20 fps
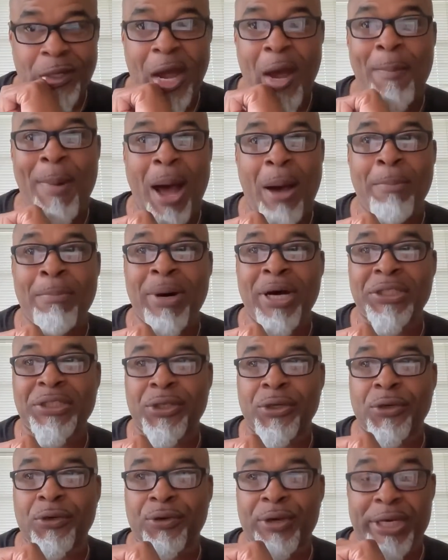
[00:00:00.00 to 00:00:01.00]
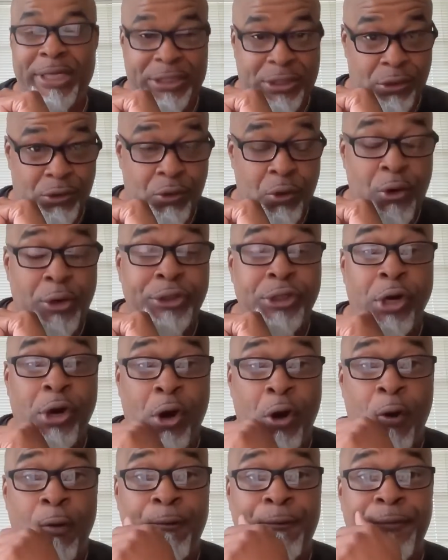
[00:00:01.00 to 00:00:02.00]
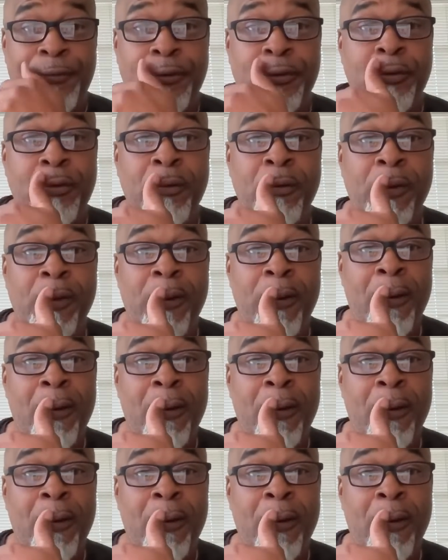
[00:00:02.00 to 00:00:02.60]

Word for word: about mustard greens and growing your own food.